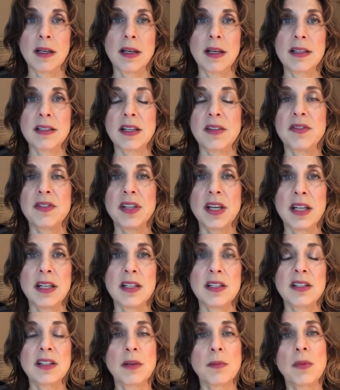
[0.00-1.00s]
As I've said
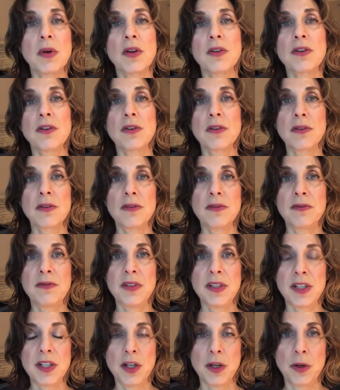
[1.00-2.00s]
in some other
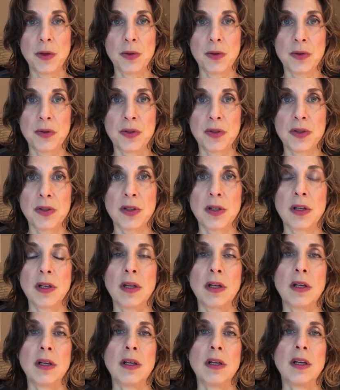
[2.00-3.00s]
videos,
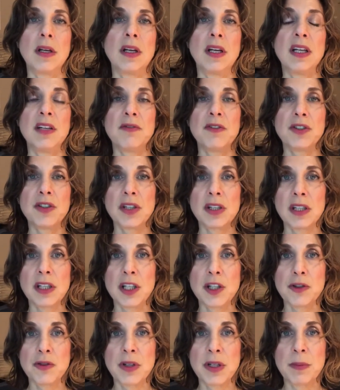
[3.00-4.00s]

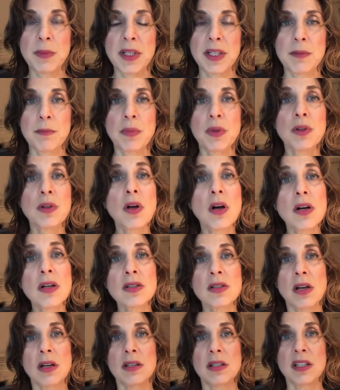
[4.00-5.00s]
infertility treatment
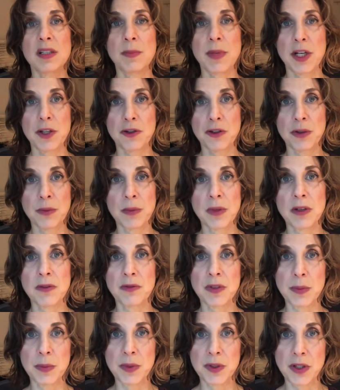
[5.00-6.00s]
belongs on the spectrum
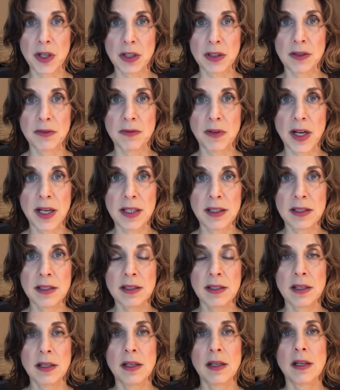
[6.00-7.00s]
of reproductive rights.